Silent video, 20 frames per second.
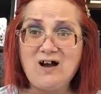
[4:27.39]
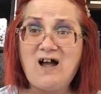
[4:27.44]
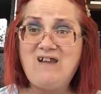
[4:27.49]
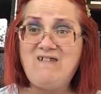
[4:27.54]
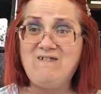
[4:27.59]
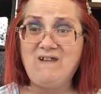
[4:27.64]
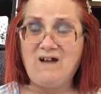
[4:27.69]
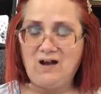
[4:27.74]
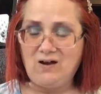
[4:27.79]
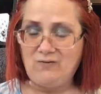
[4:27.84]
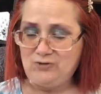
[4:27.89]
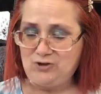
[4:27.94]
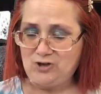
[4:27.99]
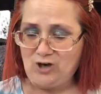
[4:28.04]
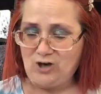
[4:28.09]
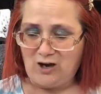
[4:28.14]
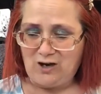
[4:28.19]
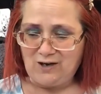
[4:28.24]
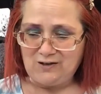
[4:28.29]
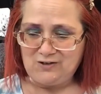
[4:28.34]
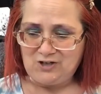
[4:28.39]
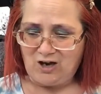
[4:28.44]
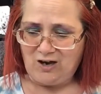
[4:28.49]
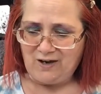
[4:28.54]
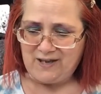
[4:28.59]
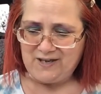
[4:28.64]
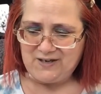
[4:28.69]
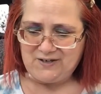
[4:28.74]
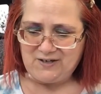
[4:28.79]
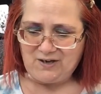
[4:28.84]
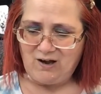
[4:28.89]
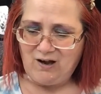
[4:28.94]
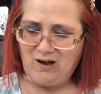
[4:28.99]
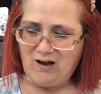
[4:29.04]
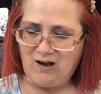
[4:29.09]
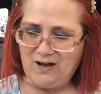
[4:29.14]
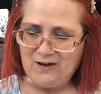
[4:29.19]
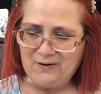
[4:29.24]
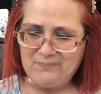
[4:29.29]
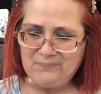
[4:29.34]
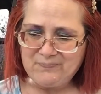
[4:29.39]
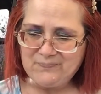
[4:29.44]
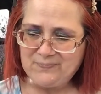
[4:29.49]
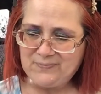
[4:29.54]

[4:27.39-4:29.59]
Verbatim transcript: I loved Donkey Kong.